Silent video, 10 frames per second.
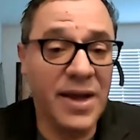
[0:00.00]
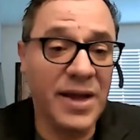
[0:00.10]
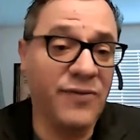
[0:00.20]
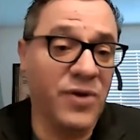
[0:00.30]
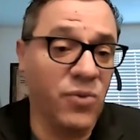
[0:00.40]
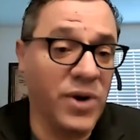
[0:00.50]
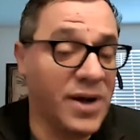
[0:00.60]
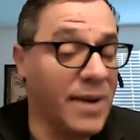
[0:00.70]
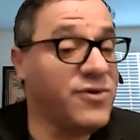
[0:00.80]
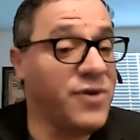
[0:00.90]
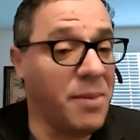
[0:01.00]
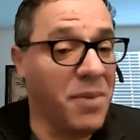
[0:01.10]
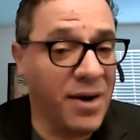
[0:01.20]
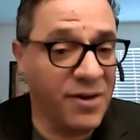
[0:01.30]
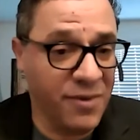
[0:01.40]
even when it comes to the
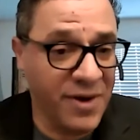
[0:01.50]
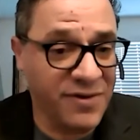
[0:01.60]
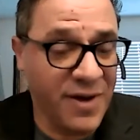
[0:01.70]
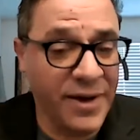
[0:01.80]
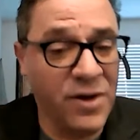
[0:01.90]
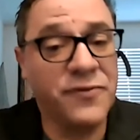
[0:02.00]
monitoring side.